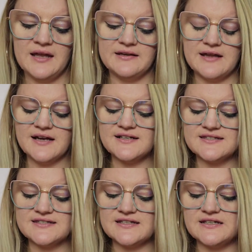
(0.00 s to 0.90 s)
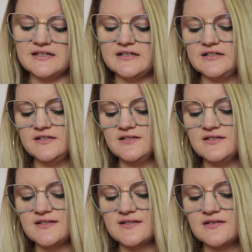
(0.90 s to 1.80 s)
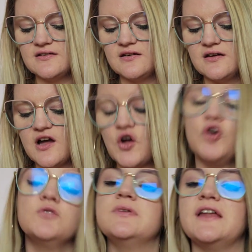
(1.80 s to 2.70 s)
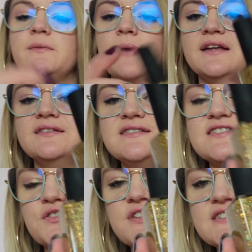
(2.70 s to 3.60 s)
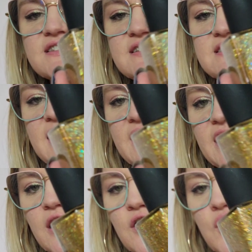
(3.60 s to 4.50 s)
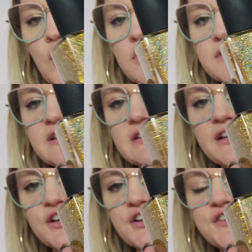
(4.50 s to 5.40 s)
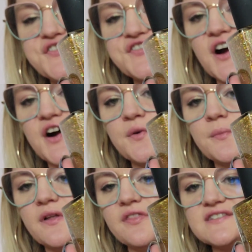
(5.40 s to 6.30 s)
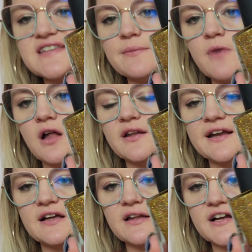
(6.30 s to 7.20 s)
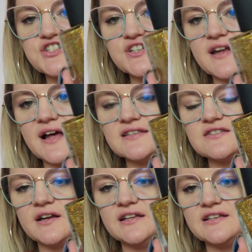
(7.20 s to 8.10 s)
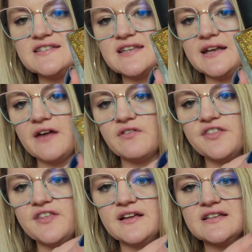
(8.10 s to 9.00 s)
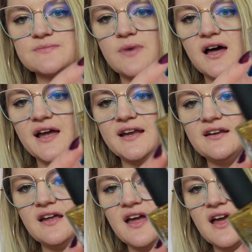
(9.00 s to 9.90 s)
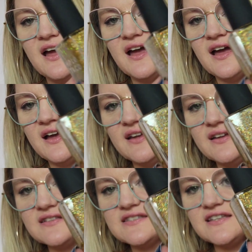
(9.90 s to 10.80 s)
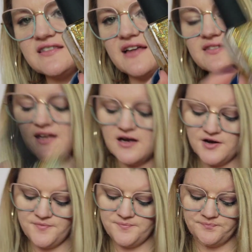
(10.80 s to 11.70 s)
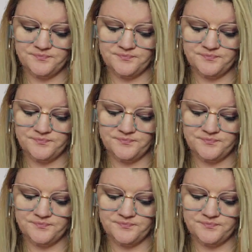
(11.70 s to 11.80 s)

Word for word: Next is gold play button. So this is a gold glitter from the same holiday collection as Naughty List and Everything is Pine. see that there.